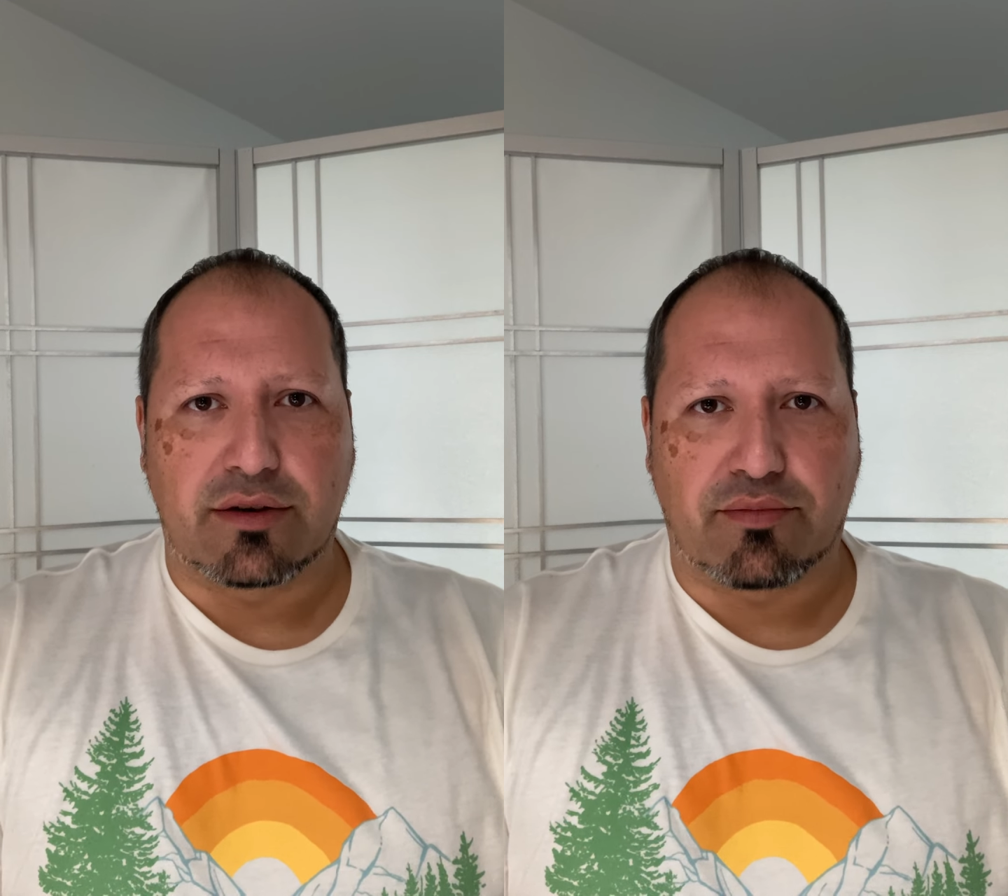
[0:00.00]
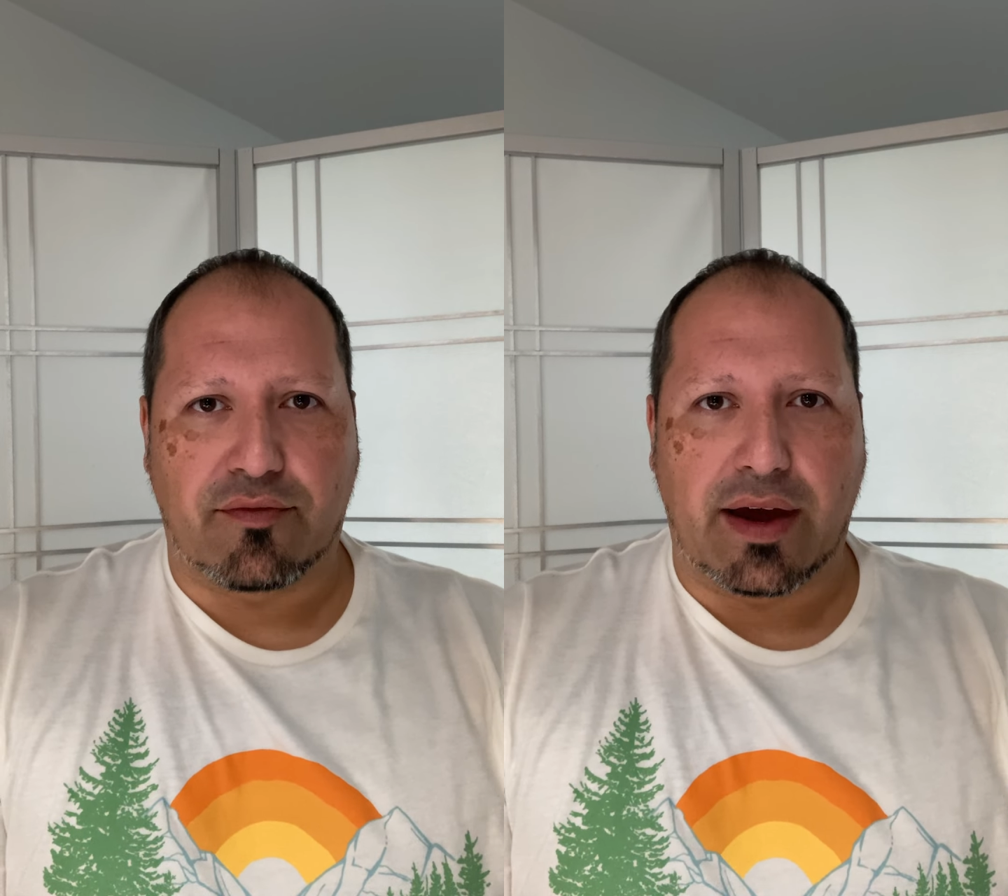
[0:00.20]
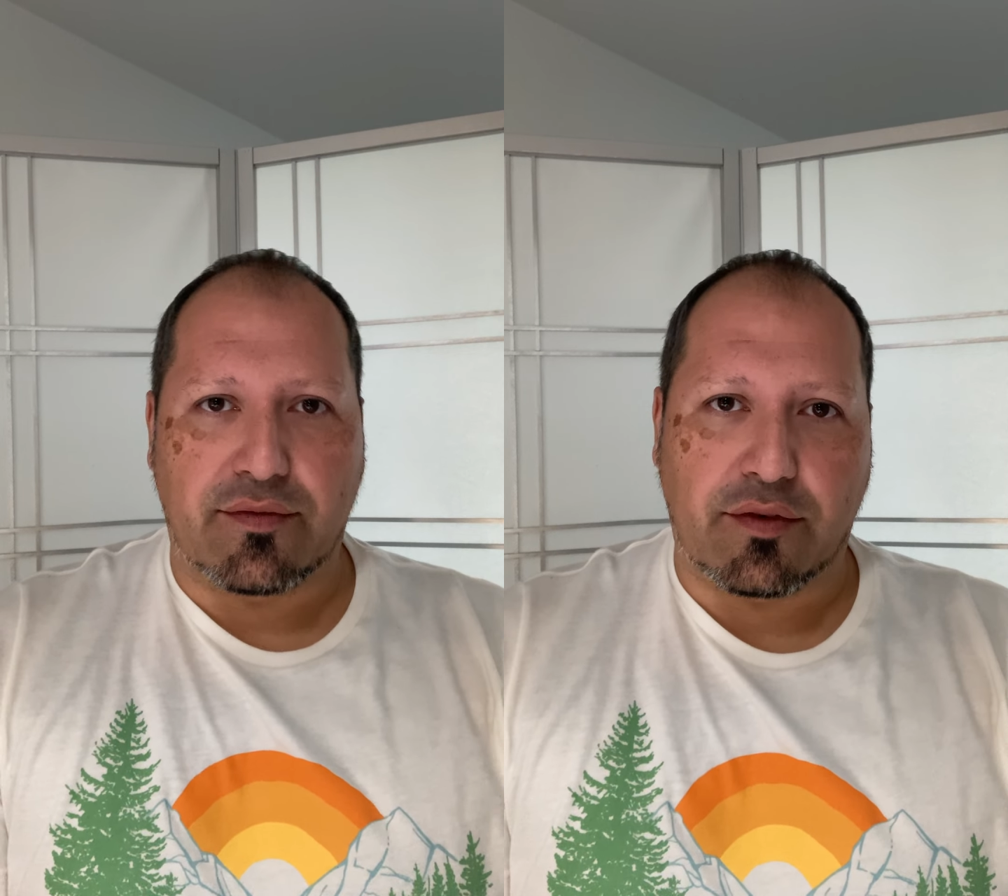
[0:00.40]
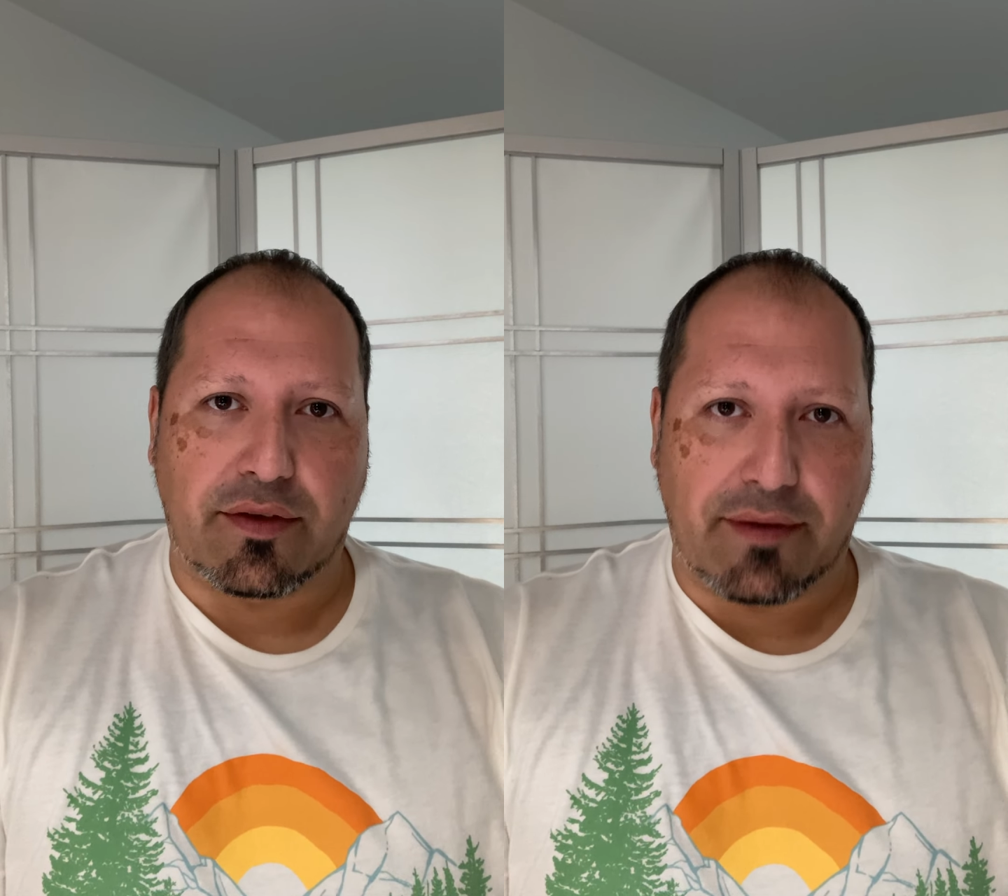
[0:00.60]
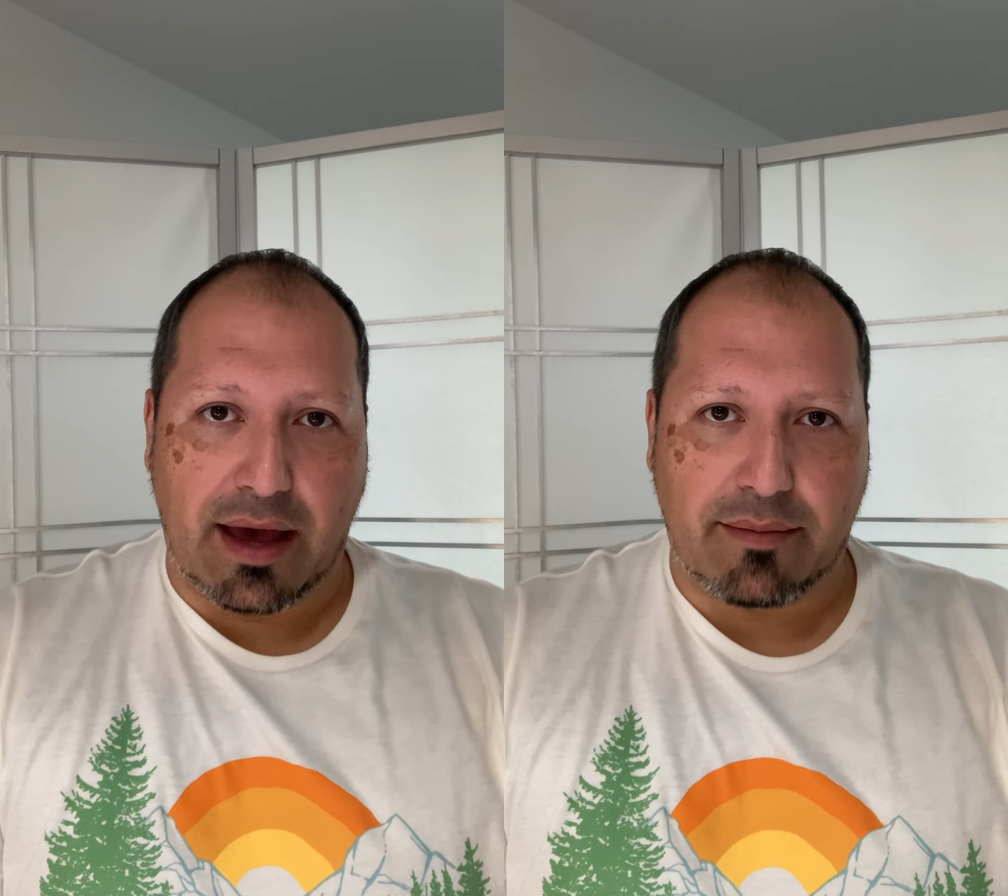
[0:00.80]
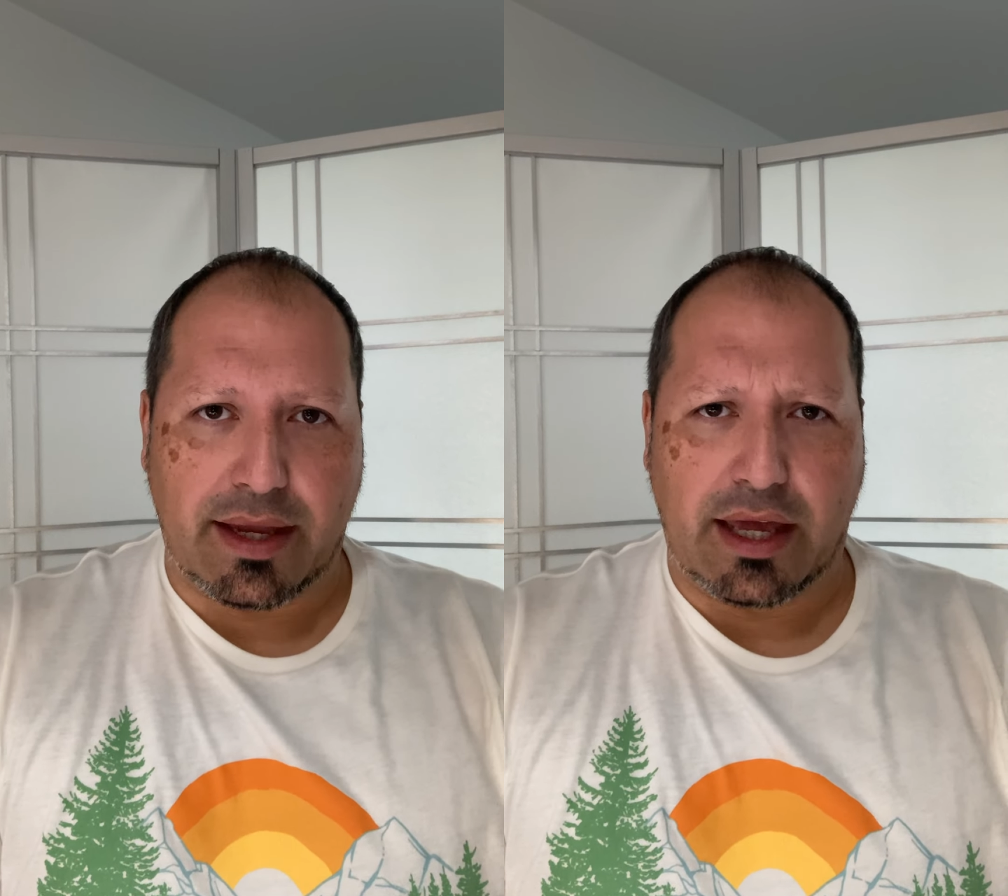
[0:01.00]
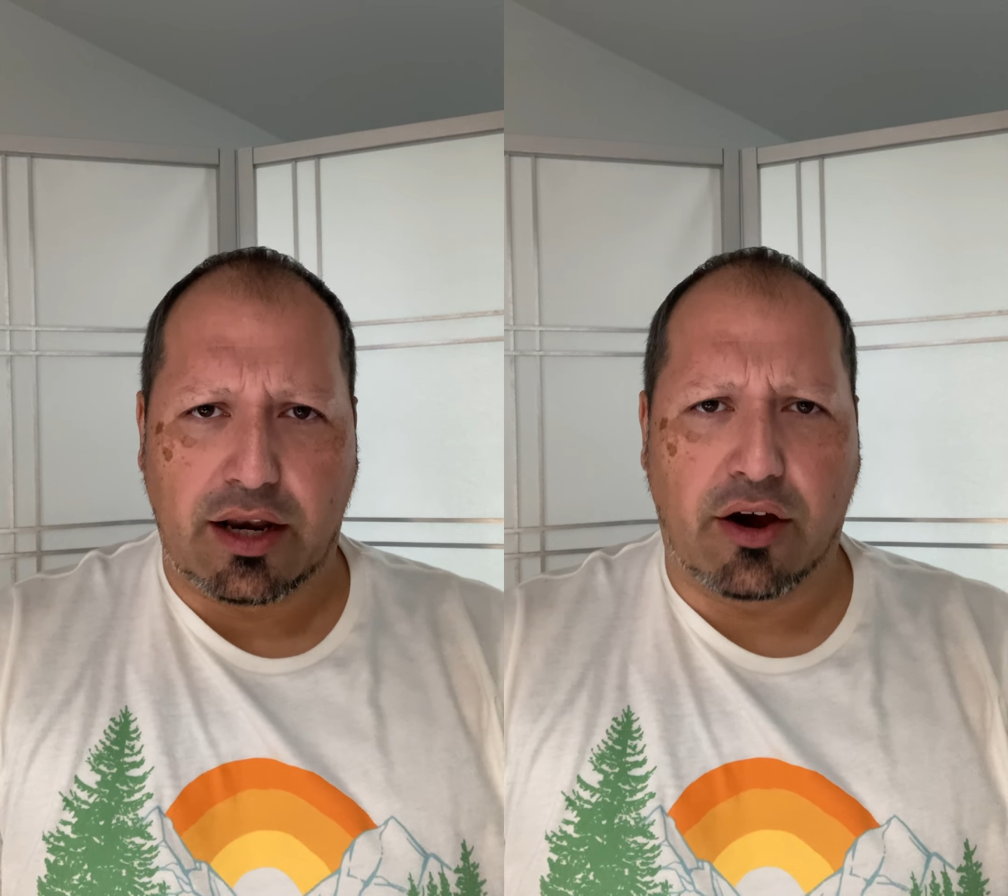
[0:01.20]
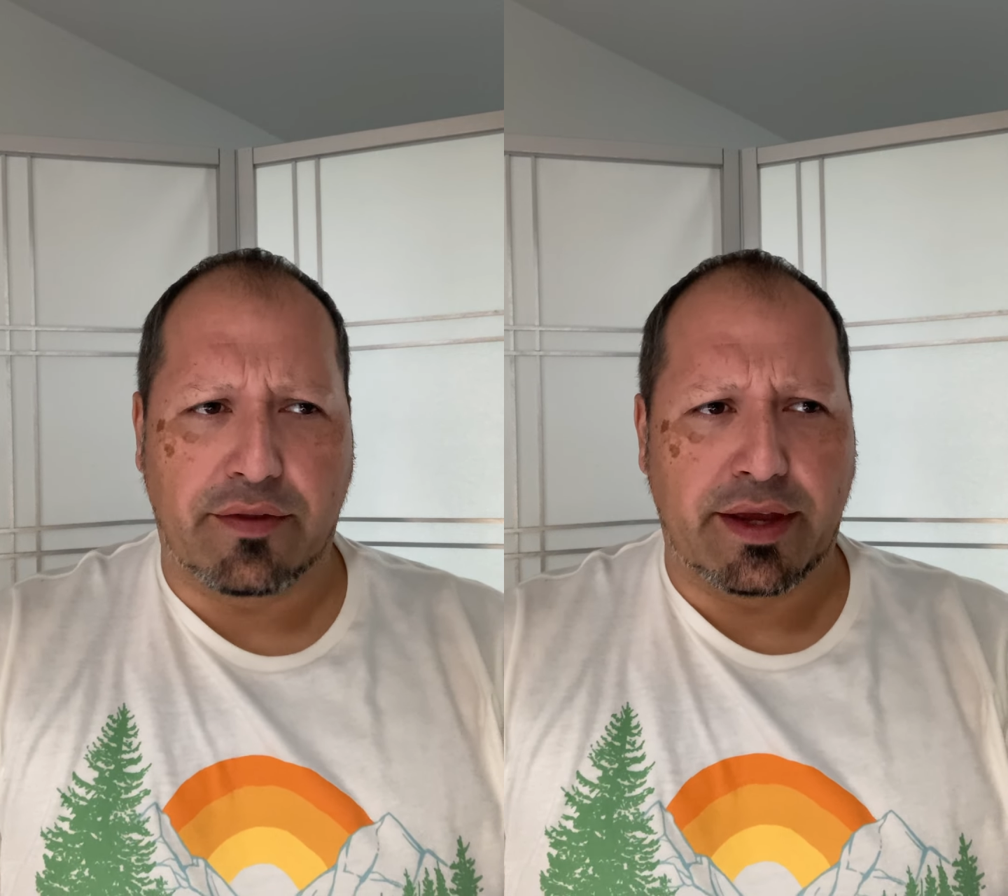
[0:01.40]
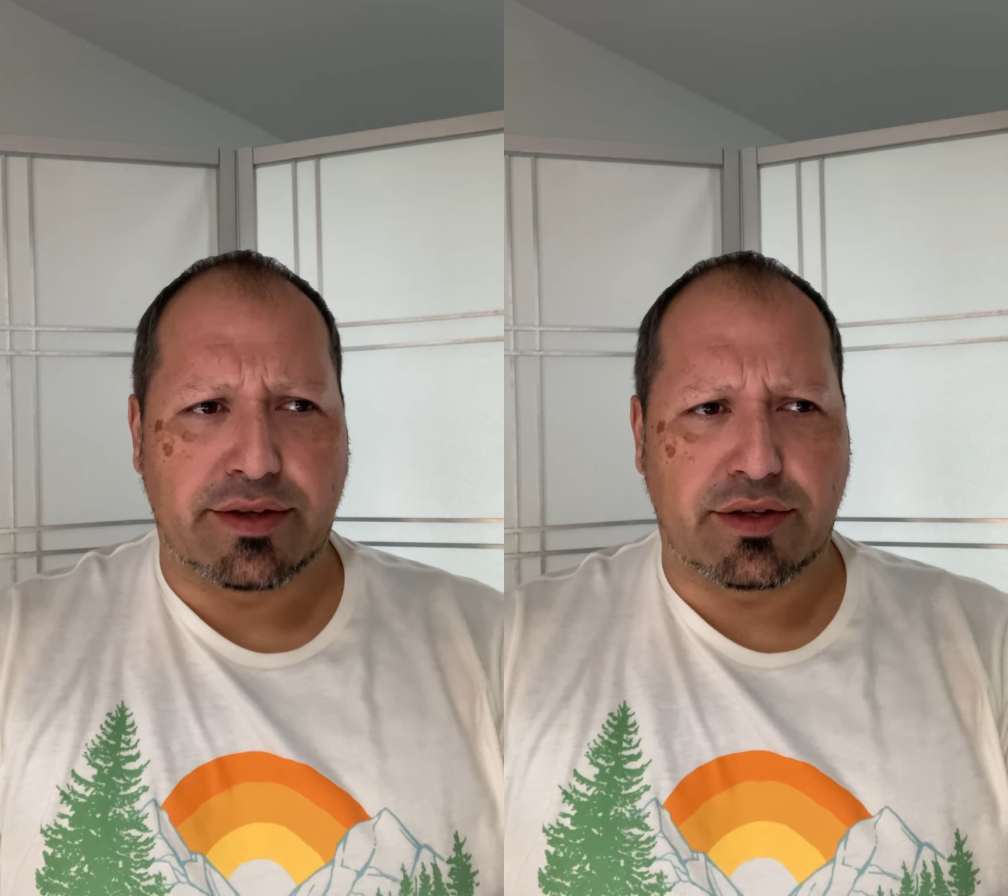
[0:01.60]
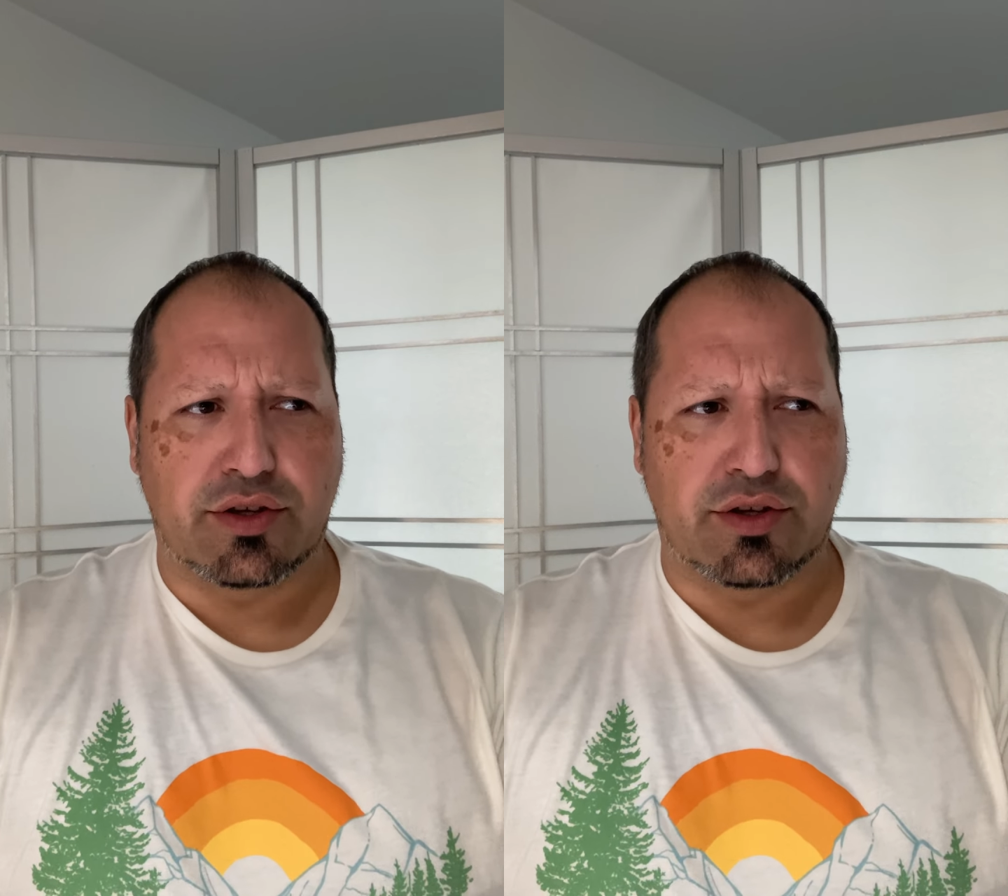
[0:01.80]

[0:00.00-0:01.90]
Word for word: to provide for the family and all this.